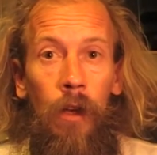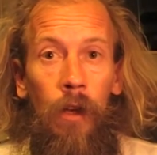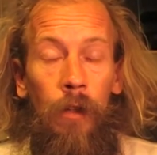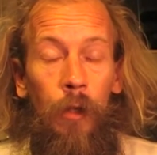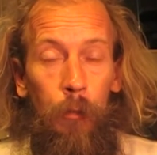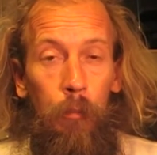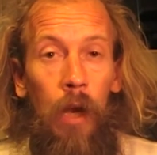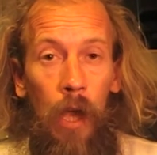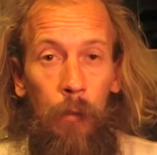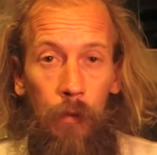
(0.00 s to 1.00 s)
And then you
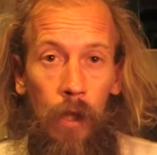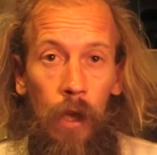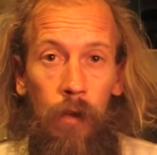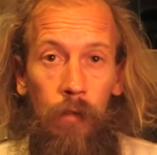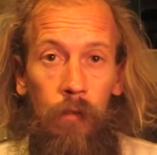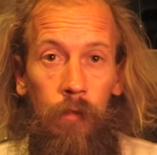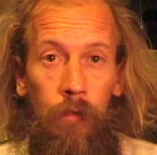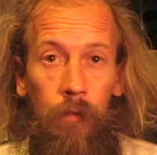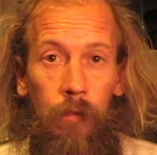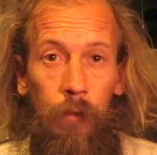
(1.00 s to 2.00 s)
play with that.
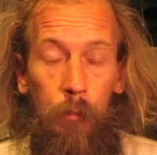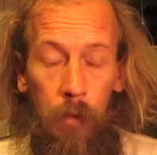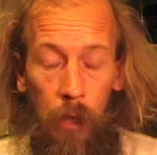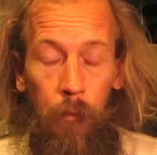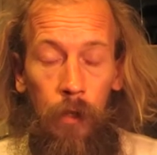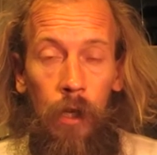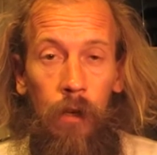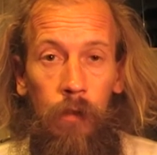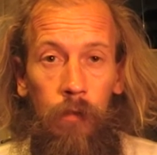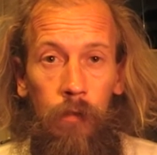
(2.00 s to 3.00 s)
You play with that.
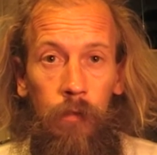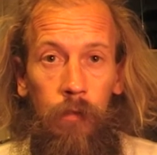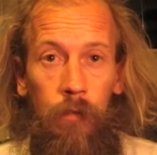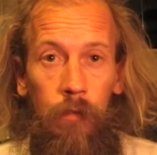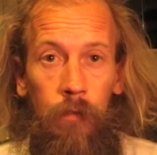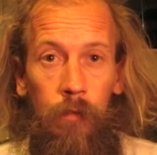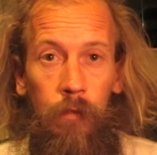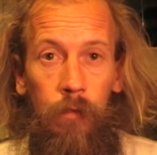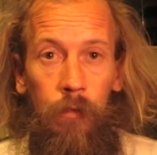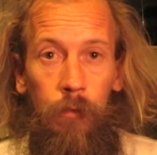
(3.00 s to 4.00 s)

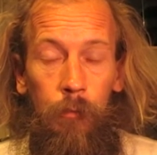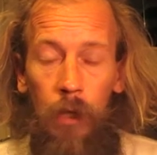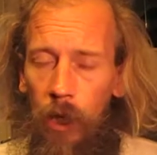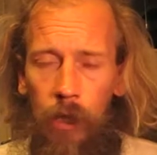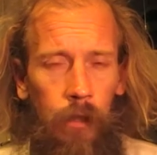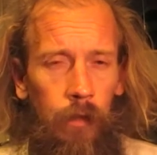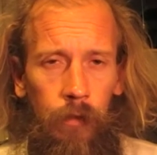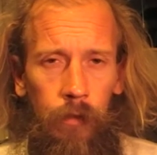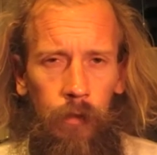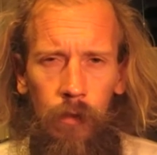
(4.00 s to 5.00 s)
Play.
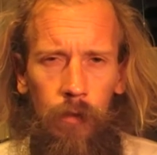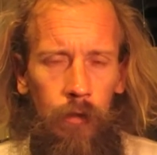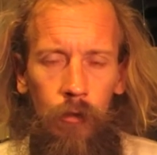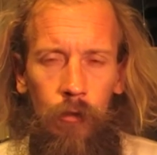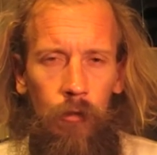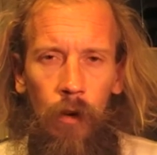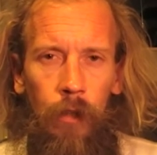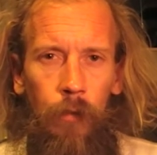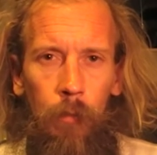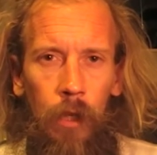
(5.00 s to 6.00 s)

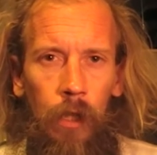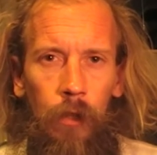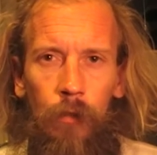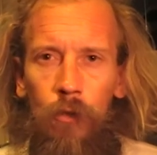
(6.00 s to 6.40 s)
Great to play. You've